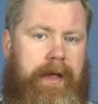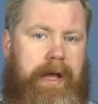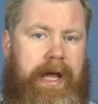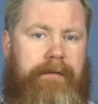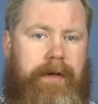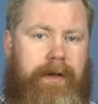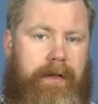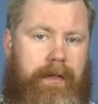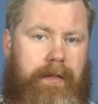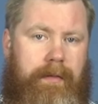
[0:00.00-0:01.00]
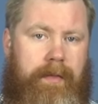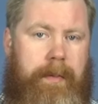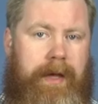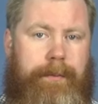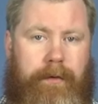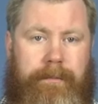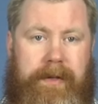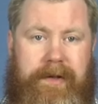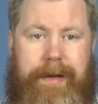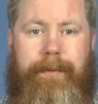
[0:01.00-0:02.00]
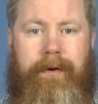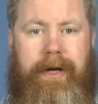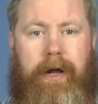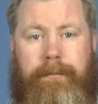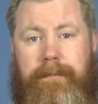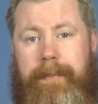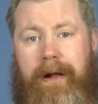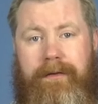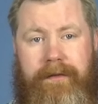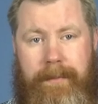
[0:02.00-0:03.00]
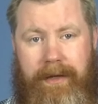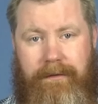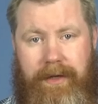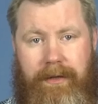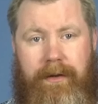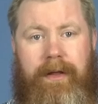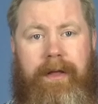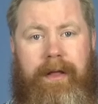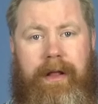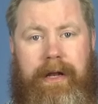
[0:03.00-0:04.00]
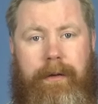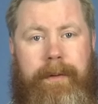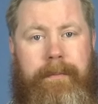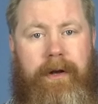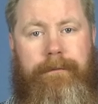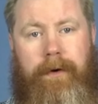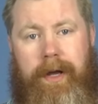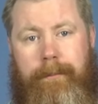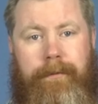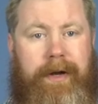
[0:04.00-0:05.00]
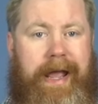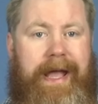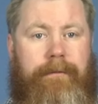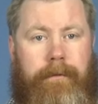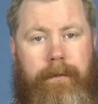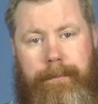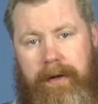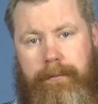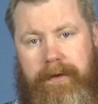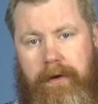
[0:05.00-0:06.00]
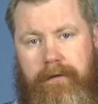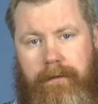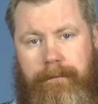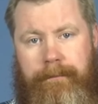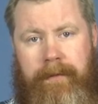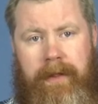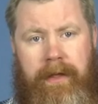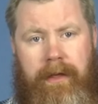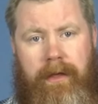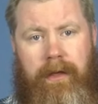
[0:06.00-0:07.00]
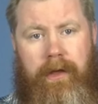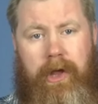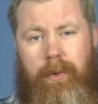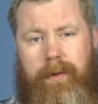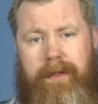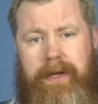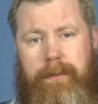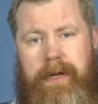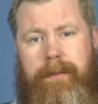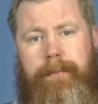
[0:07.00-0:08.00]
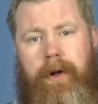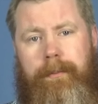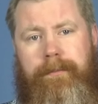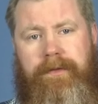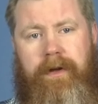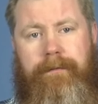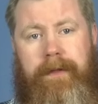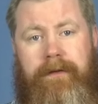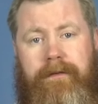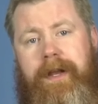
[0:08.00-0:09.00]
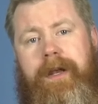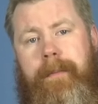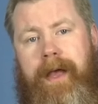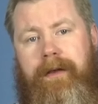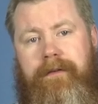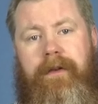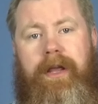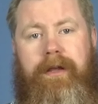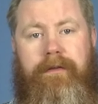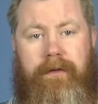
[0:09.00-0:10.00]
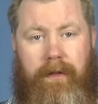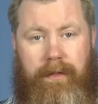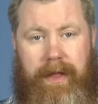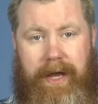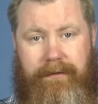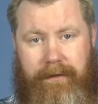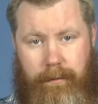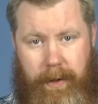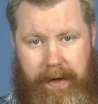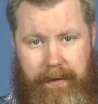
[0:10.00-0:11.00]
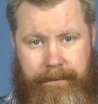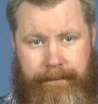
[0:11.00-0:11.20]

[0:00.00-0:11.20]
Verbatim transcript: Having the mag pouch be deeper helps balance the magazine, a little bit better for comfort and for better retention. One of the unique problems of the extended mags is the excess weight.